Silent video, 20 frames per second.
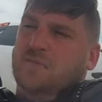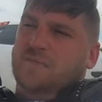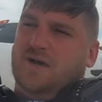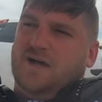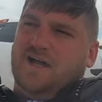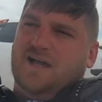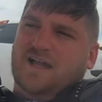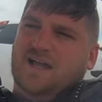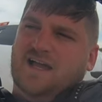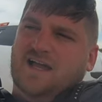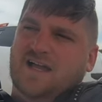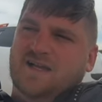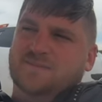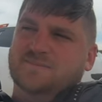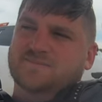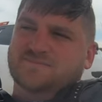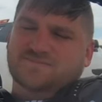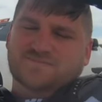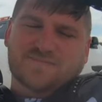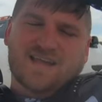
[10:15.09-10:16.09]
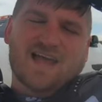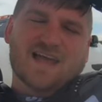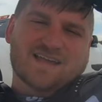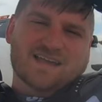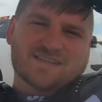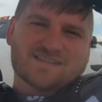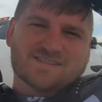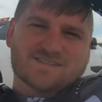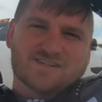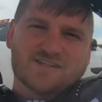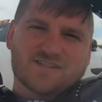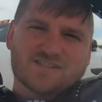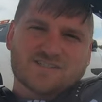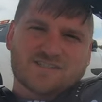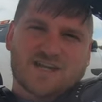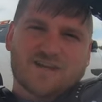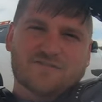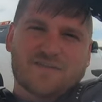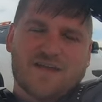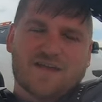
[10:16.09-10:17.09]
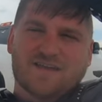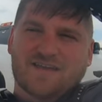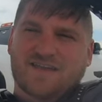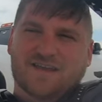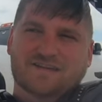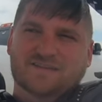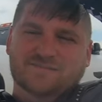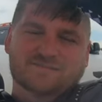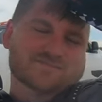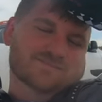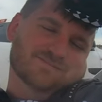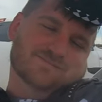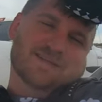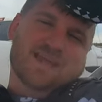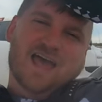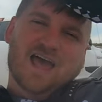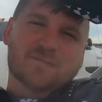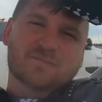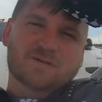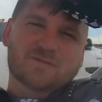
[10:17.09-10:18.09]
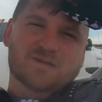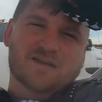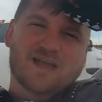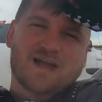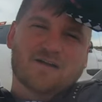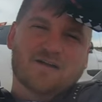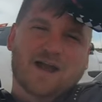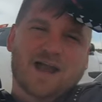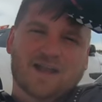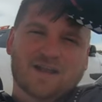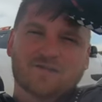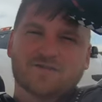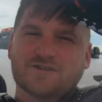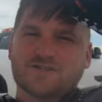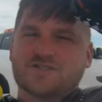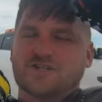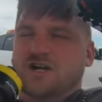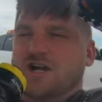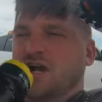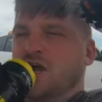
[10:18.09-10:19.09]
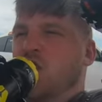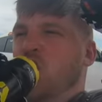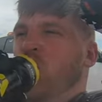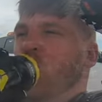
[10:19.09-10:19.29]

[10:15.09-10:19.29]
But um, yeah, it's good stuff out here and happy to be out riding for sure.